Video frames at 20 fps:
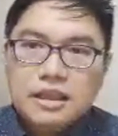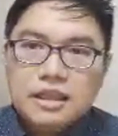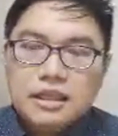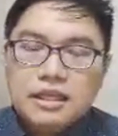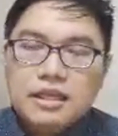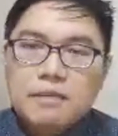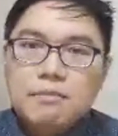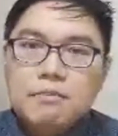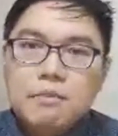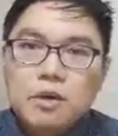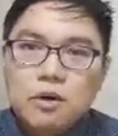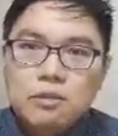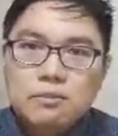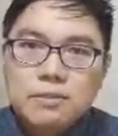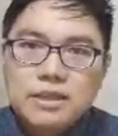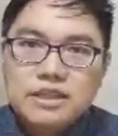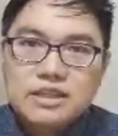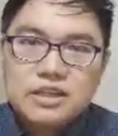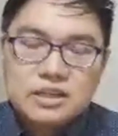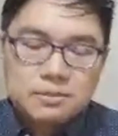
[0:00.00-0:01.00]
The
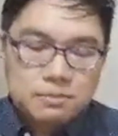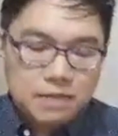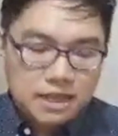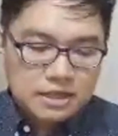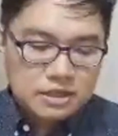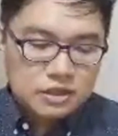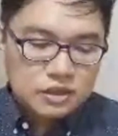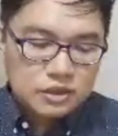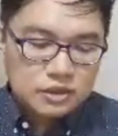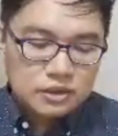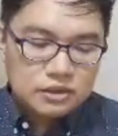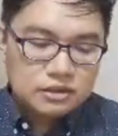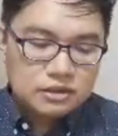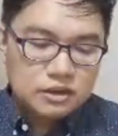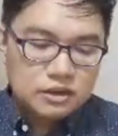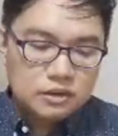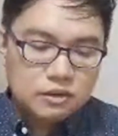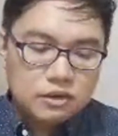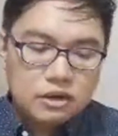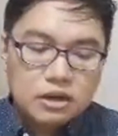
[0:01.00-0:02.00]
moment she mentioned, you
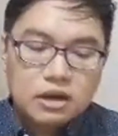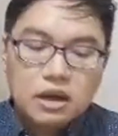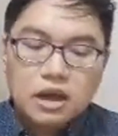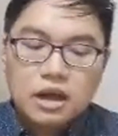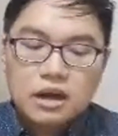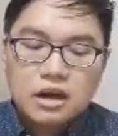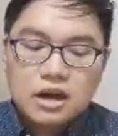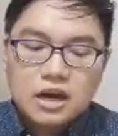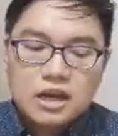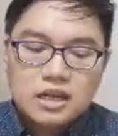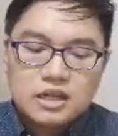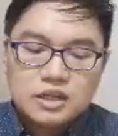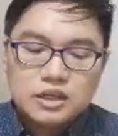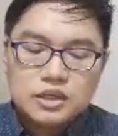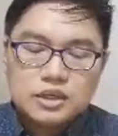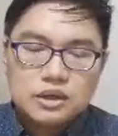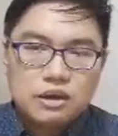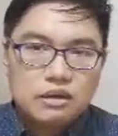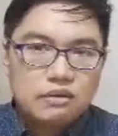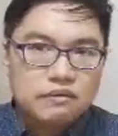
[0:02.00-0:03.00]
know,
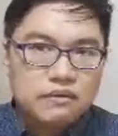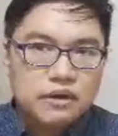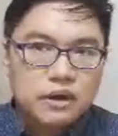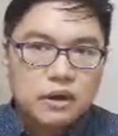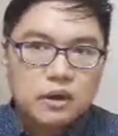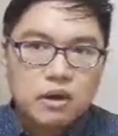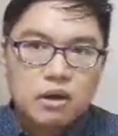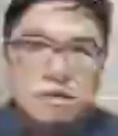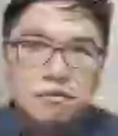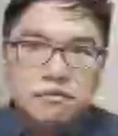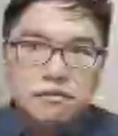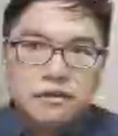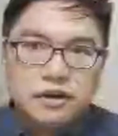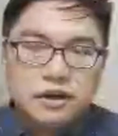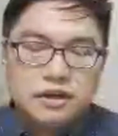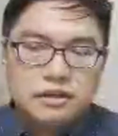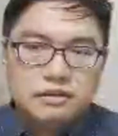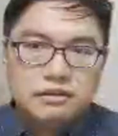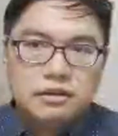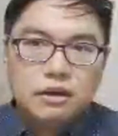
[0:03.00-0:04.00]
courage over
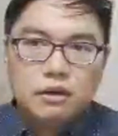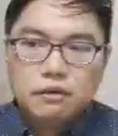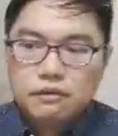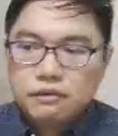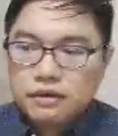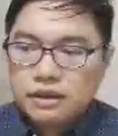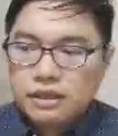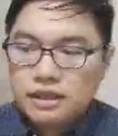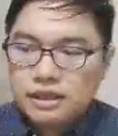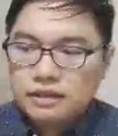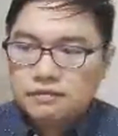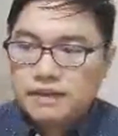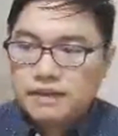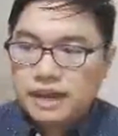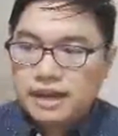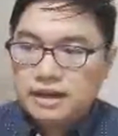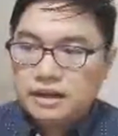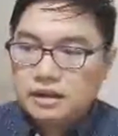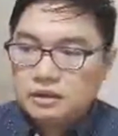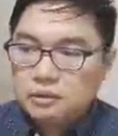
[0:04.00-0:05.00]
comfort over the
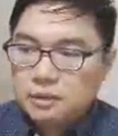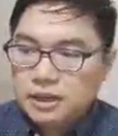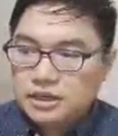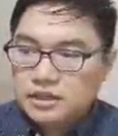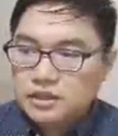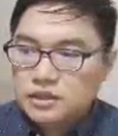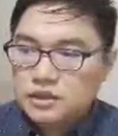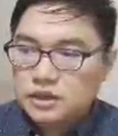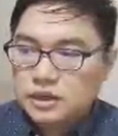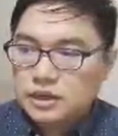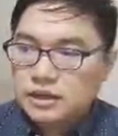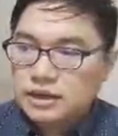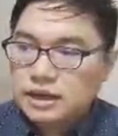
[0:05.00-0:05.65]
final question,